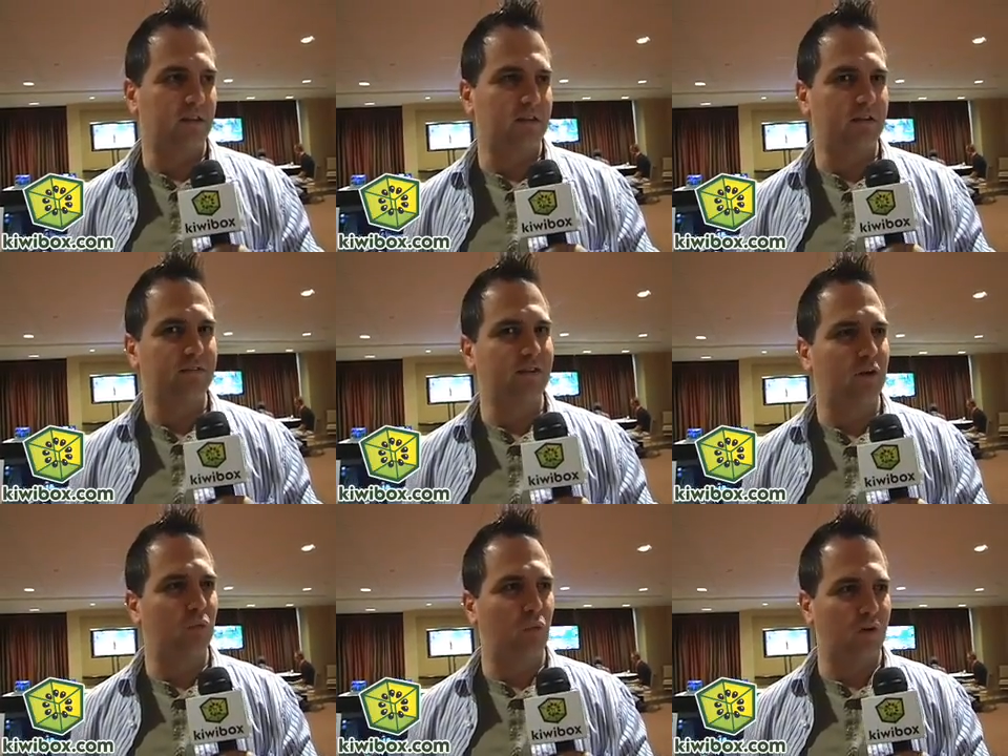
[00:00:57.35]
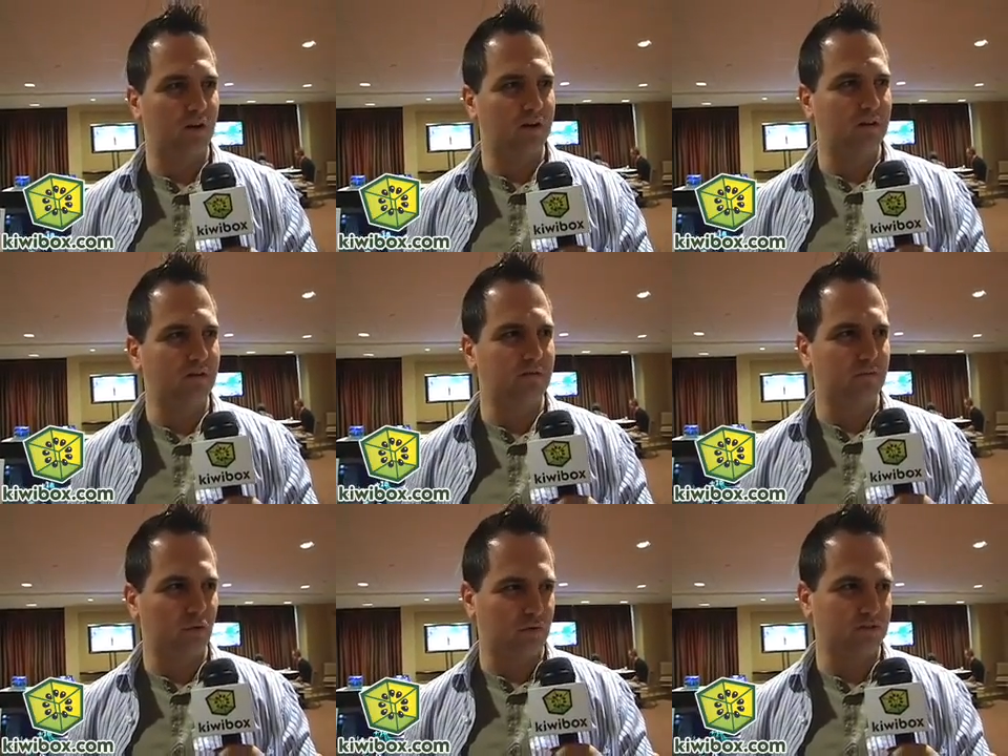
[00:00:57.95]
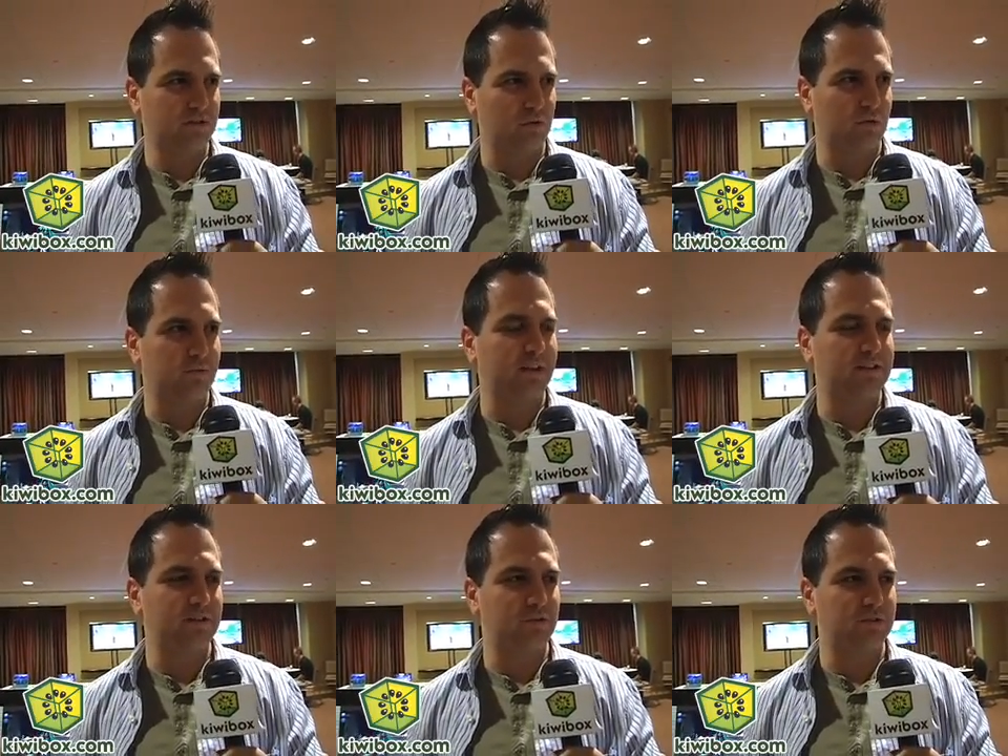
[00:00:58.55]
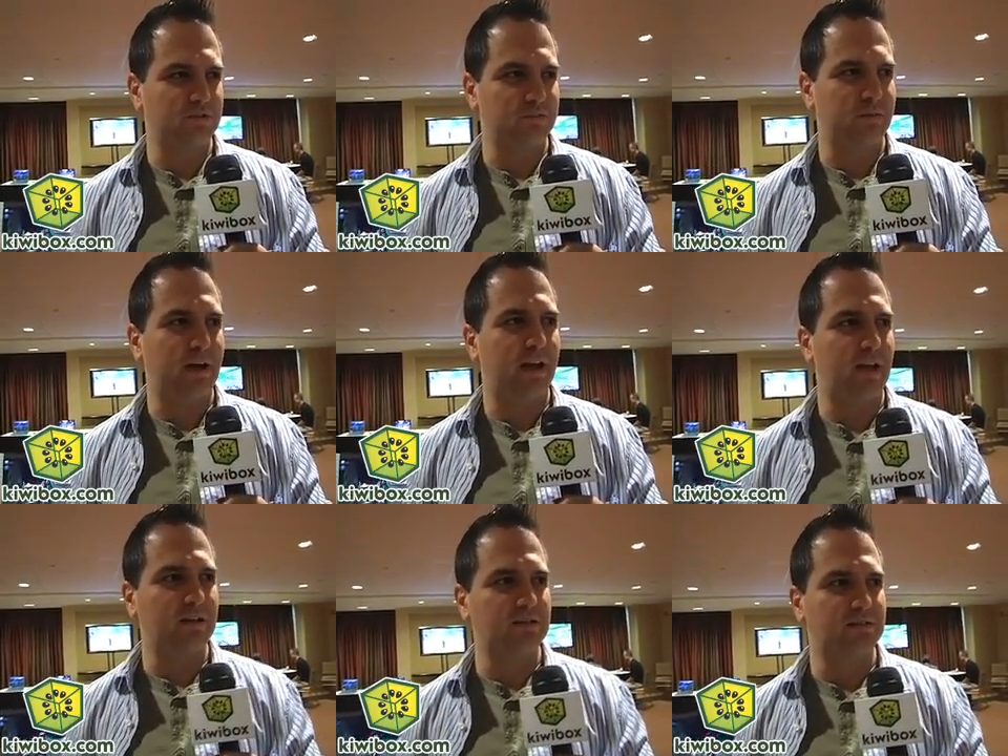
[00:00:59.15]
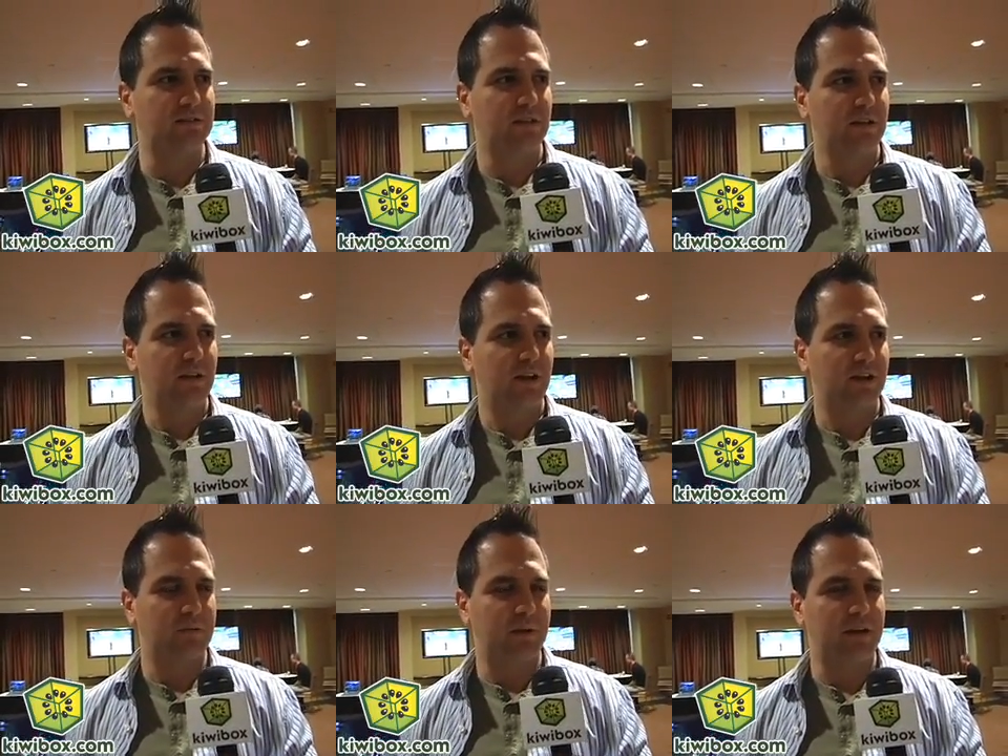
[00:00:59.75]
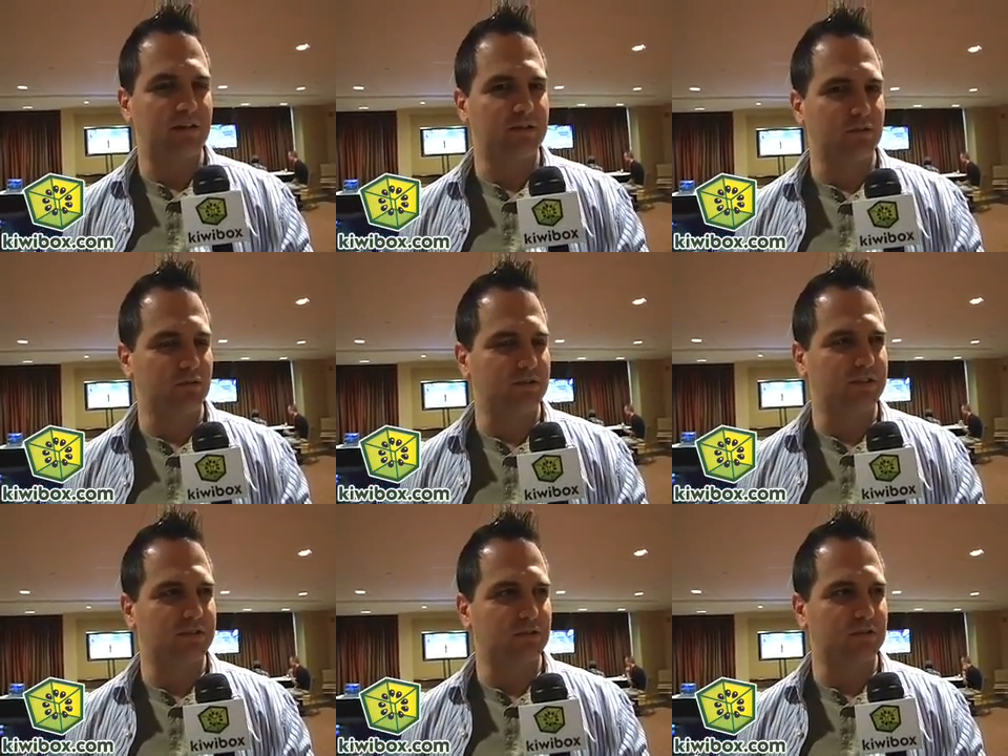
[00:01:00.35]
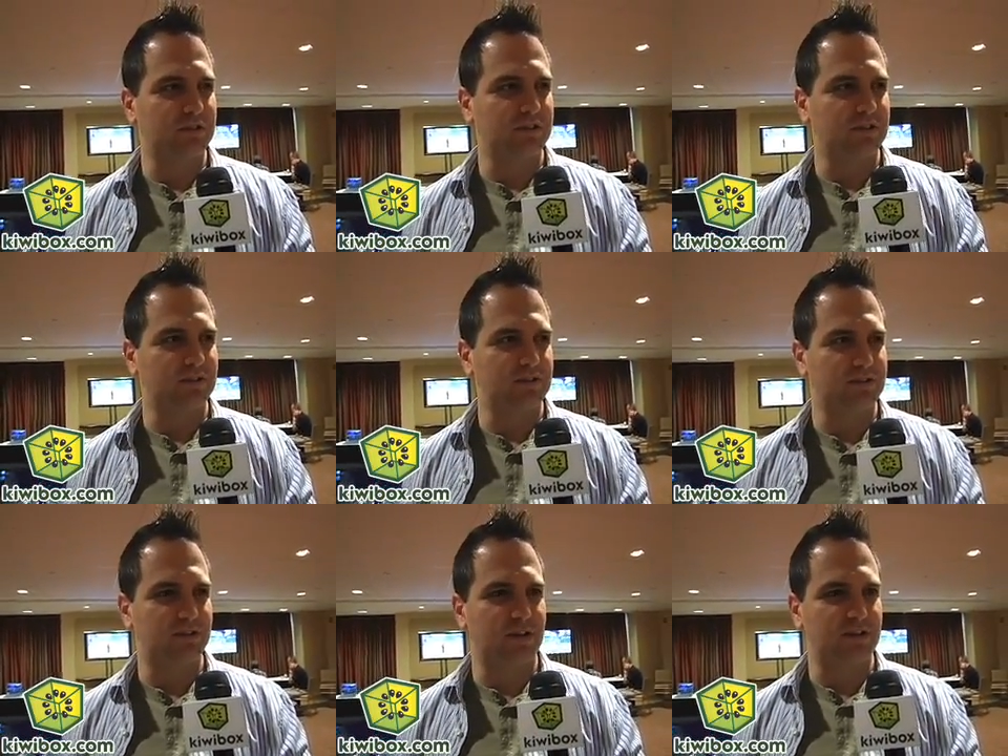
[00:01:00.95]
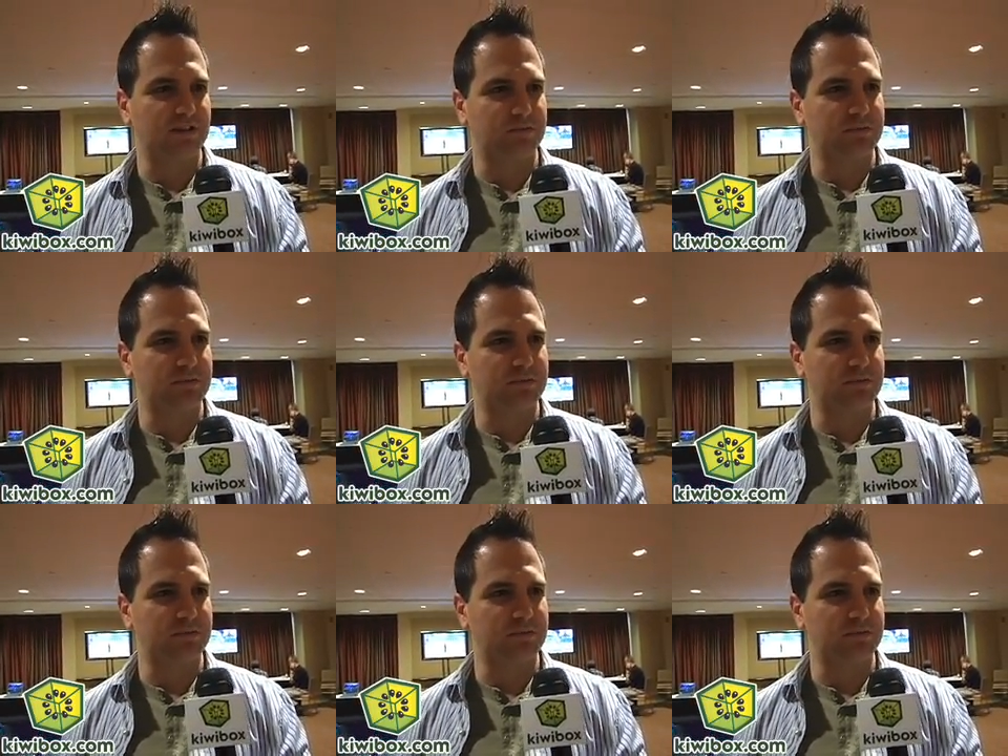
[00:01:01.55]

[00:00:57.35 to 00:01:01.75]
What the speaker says: And then you've got one more school of magic, which is balance. And the balance school is interesting because it's not a